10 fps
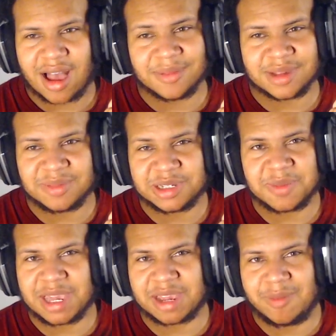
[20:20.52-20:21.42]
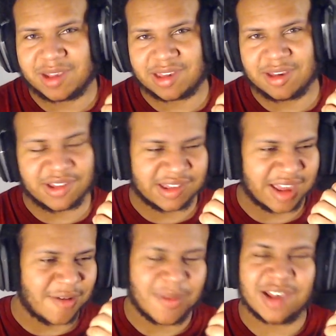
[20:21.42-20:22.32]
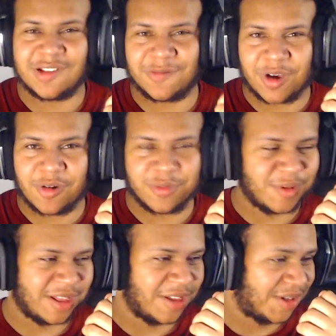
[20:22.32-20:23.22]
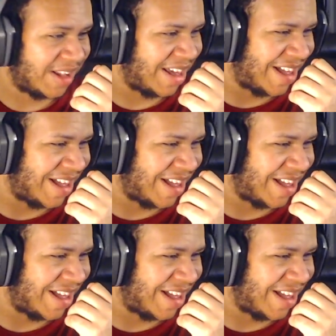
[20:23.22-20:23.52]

I'm, I'm just making up excuses to help myself cope with losing.